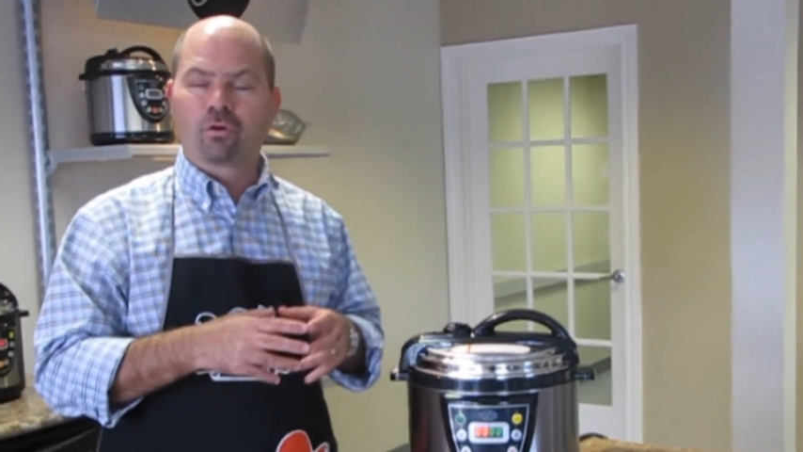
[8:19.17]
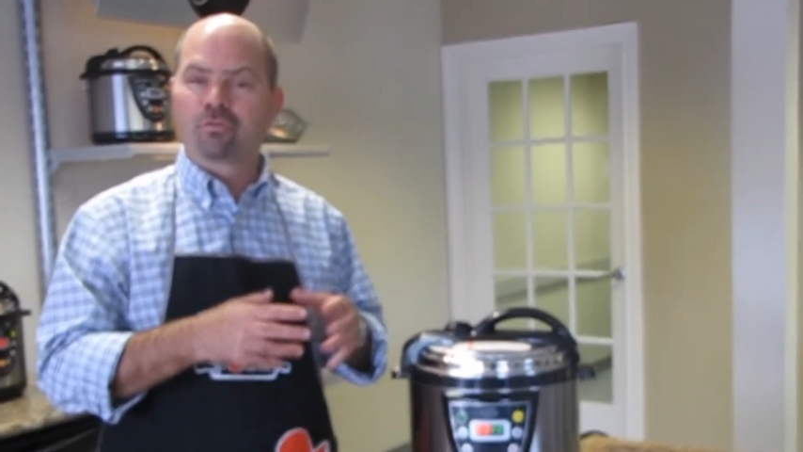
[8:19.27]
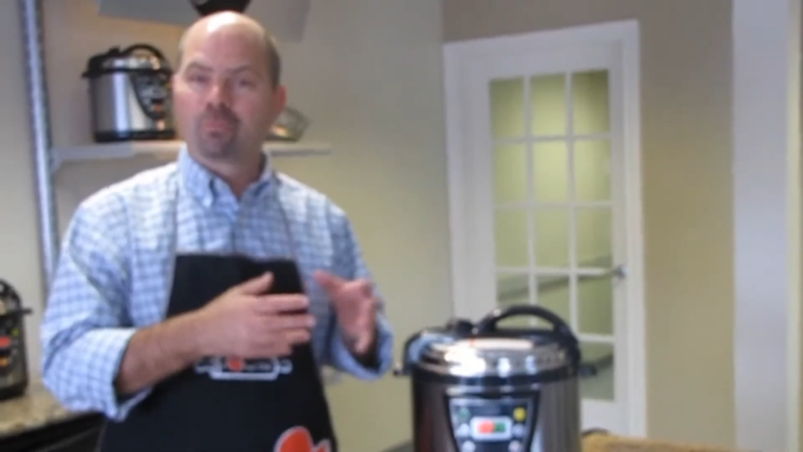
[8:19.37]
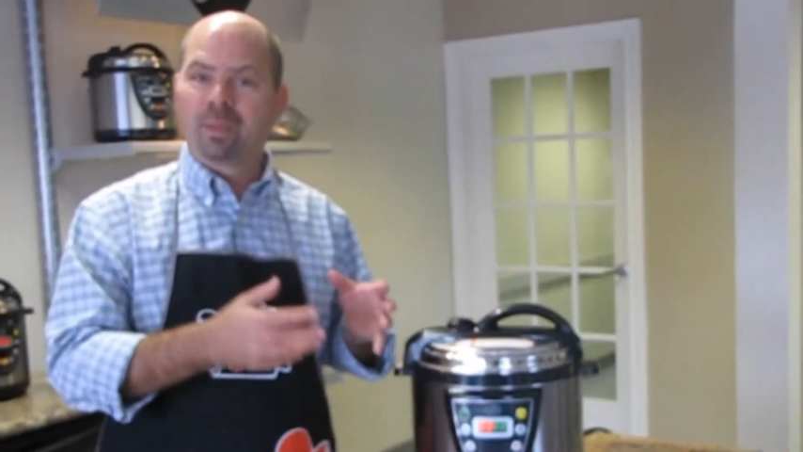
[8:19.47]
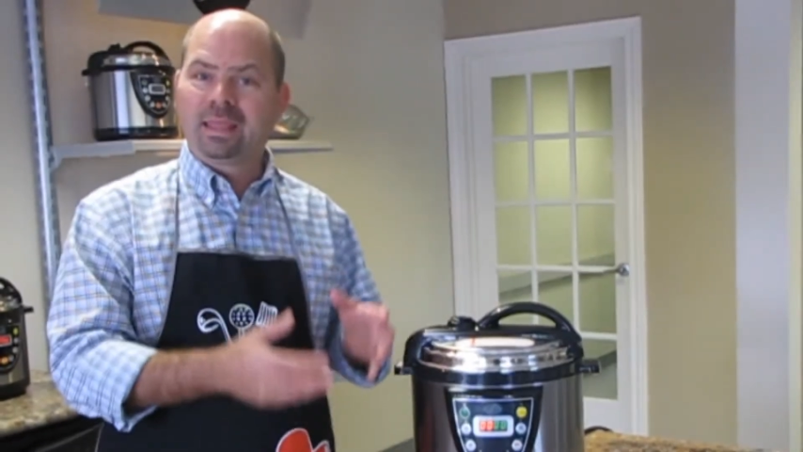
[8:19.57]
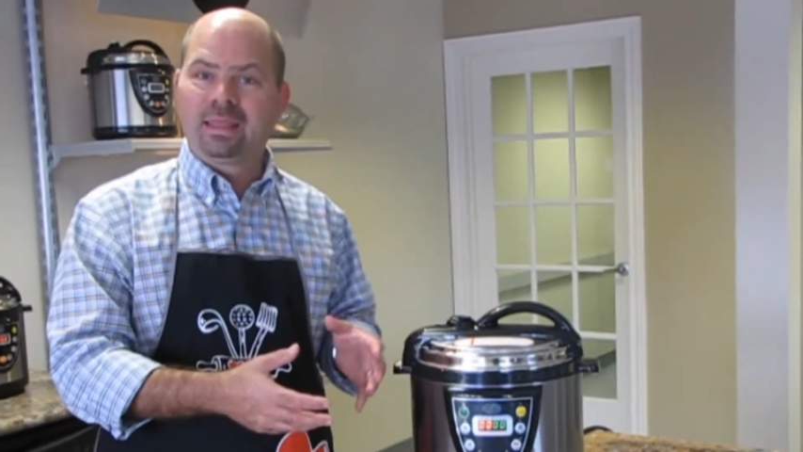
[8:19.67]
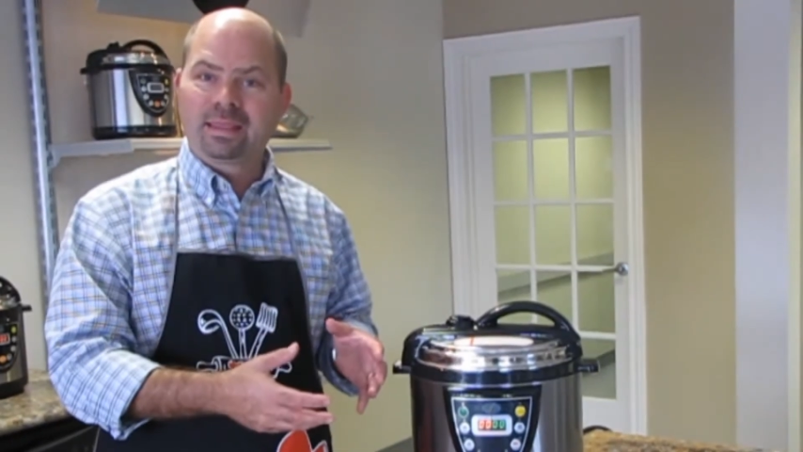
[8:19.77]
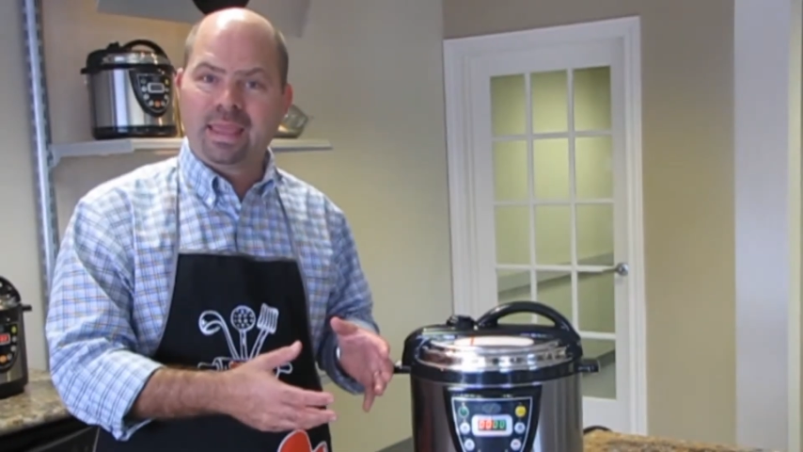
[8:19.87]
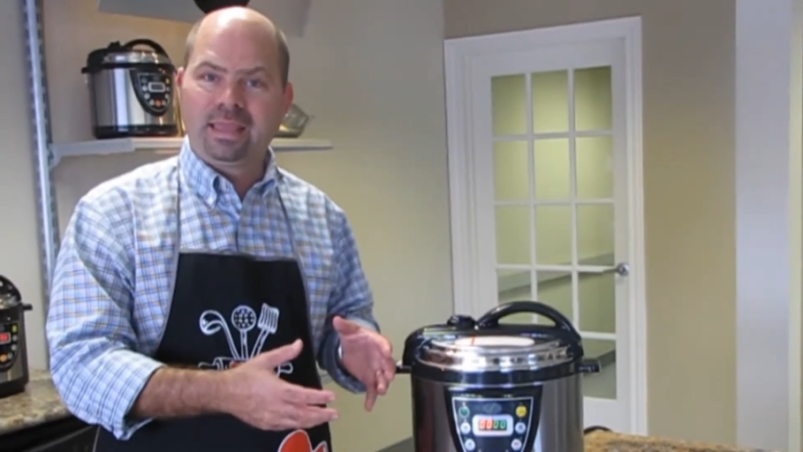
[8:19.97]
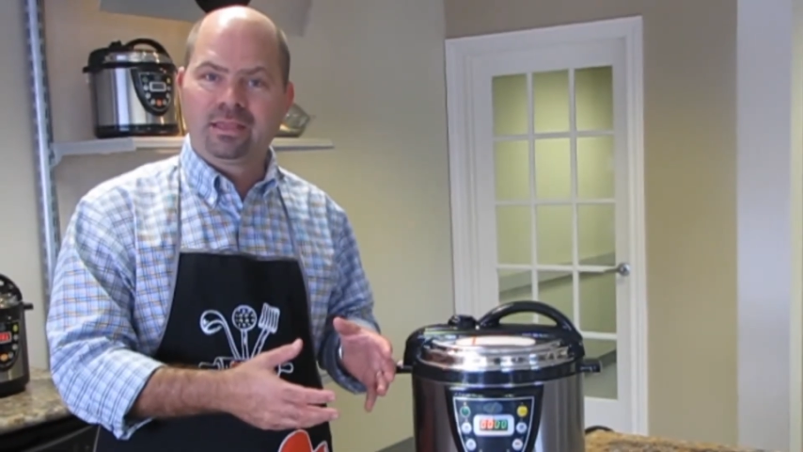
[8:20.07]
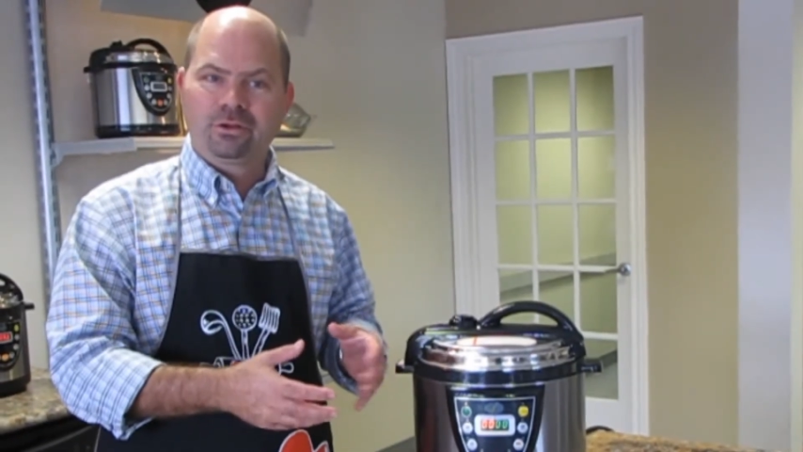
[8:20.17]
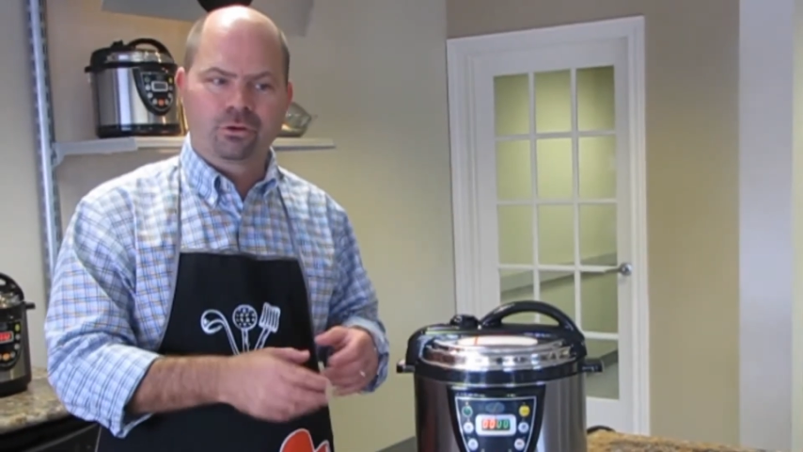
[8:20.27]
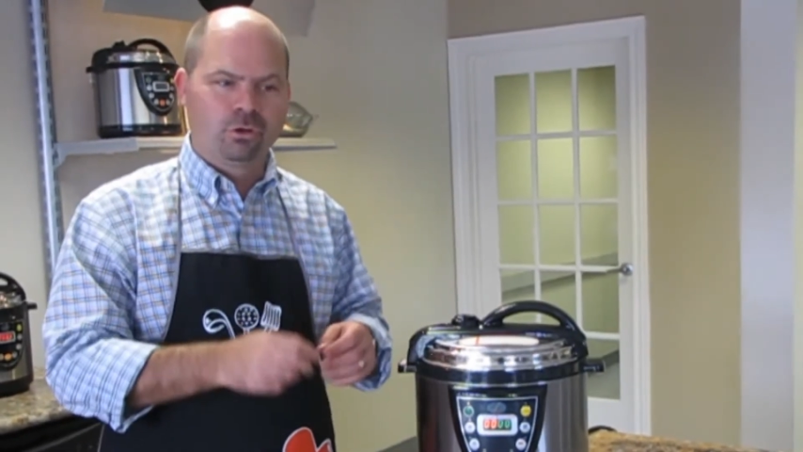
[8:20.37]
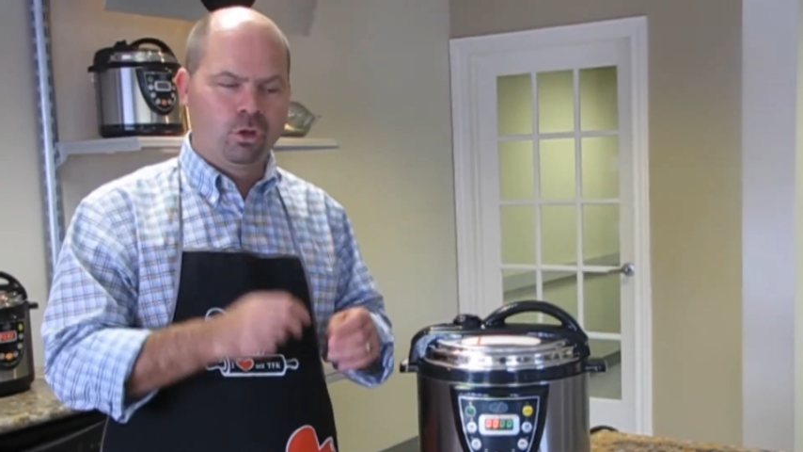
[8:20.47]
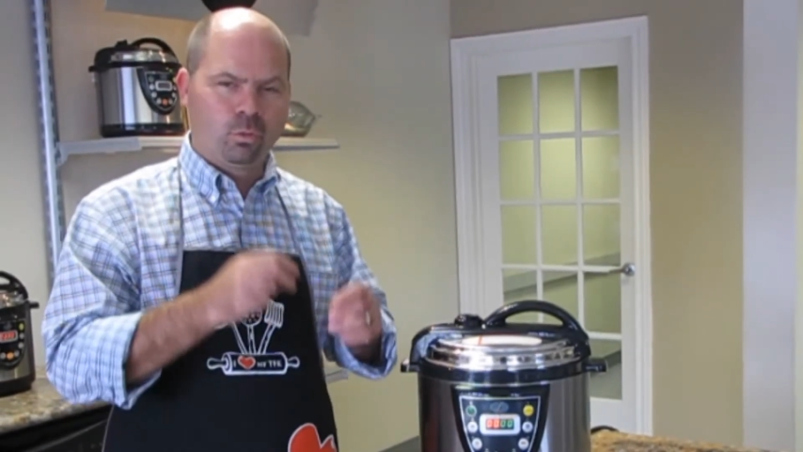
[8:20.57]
or if you're baking cake in here,